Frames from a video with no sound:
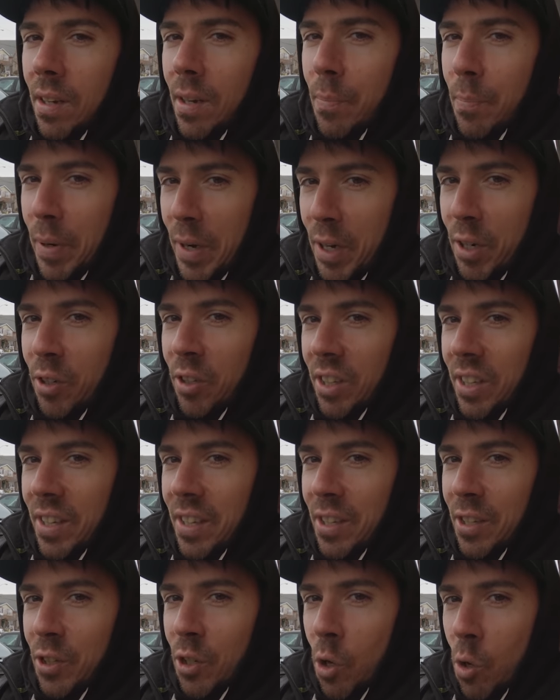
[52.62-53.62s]
Apparently
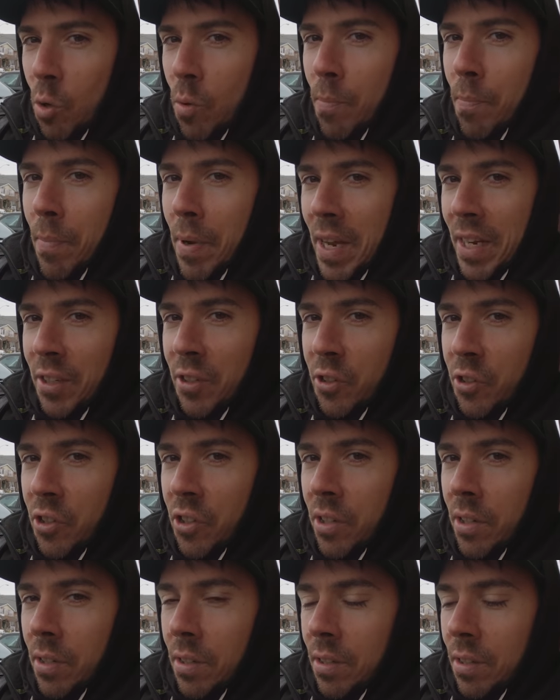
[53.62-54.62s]
this whole
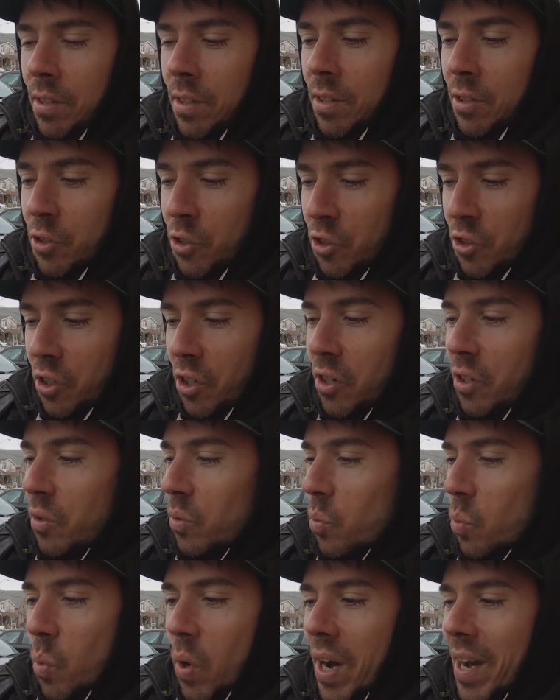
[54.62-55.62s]
mess
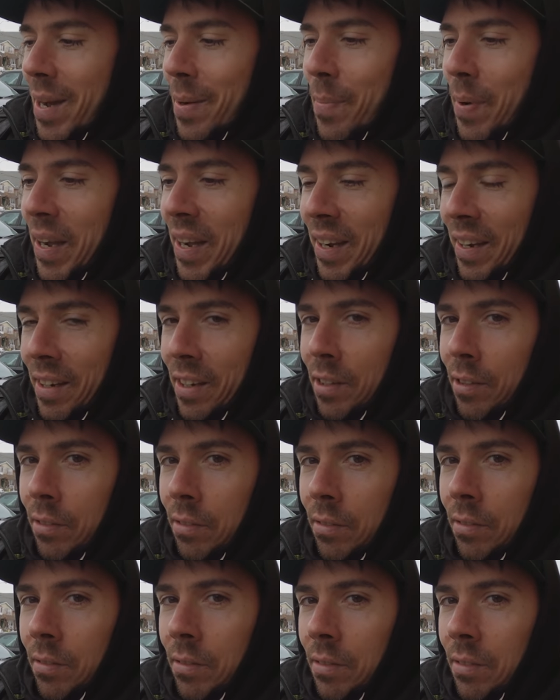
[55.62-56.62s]
started way back
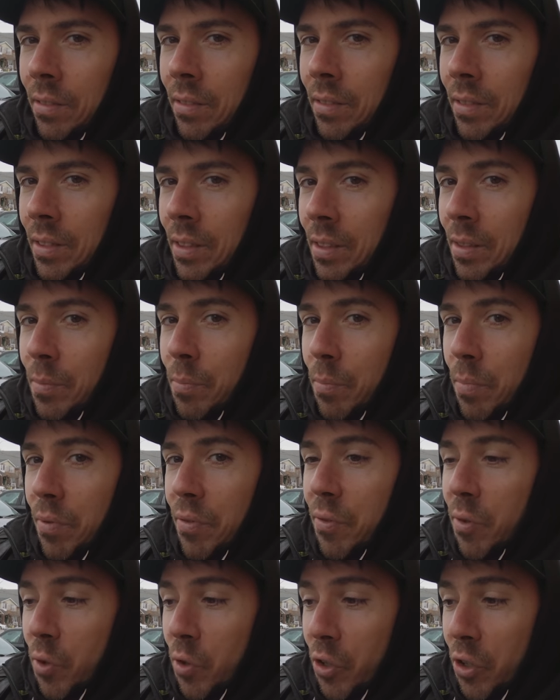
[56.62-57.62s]

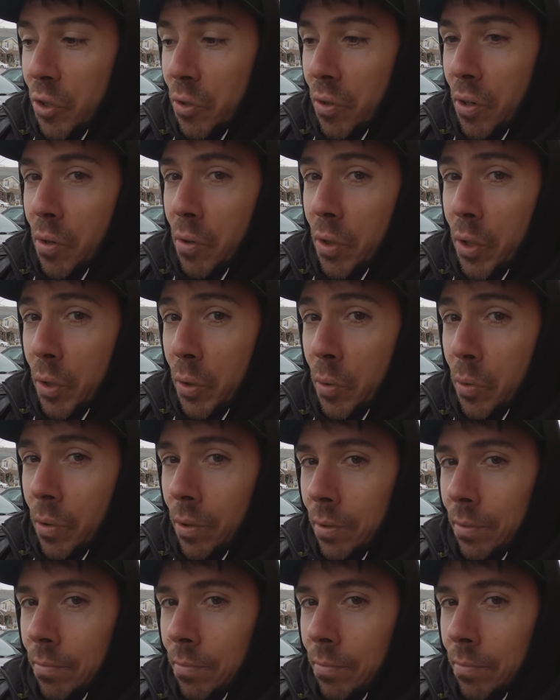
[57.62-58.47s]
before you know who.